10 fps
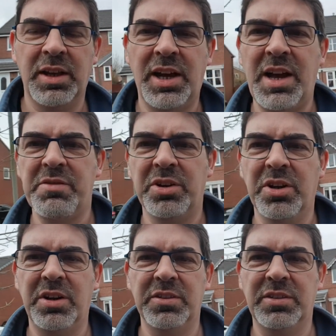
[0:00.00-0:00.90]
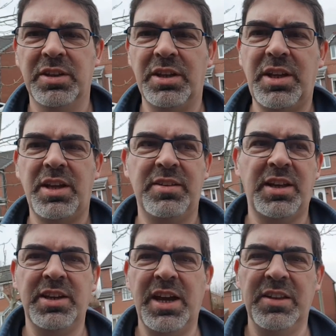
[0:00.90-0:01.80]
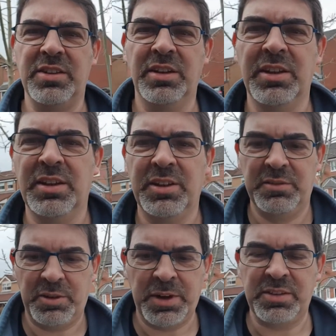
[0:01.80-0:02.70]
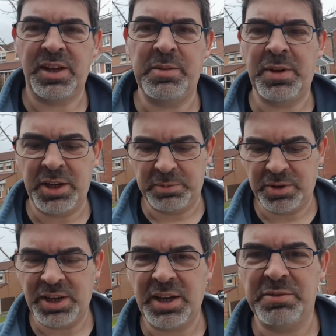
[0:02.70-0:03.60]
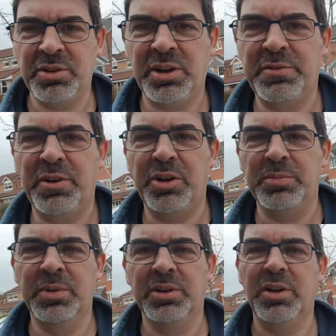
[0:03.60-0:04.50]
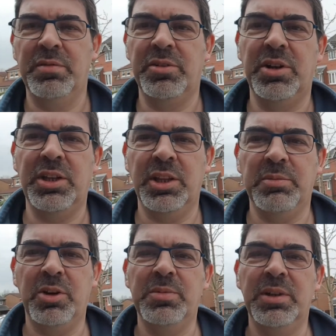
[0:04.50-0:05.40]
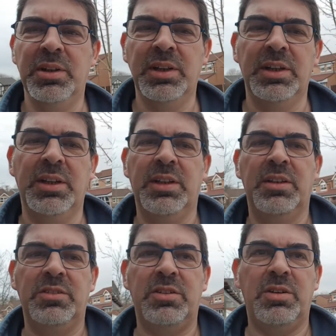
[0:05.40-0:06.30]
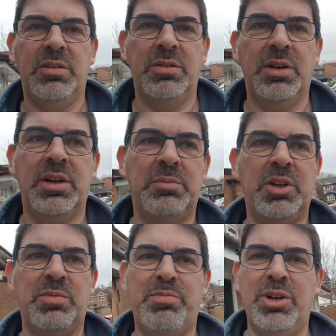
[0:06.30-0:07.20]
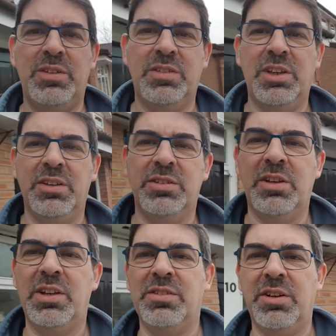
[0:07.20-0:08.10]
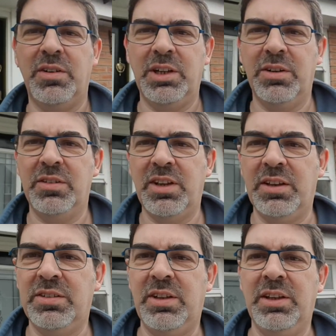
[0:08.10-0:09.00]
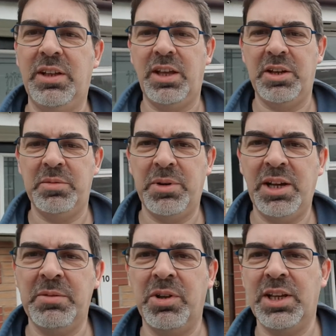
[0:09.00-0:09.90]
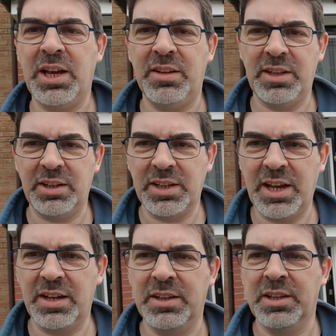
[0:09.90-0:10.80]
I haven't got a dead cat for my time mic, but I have got a foam cover on it at the moment. But it's pretty still, so that's not really a good test. But I am going to get a dead cat.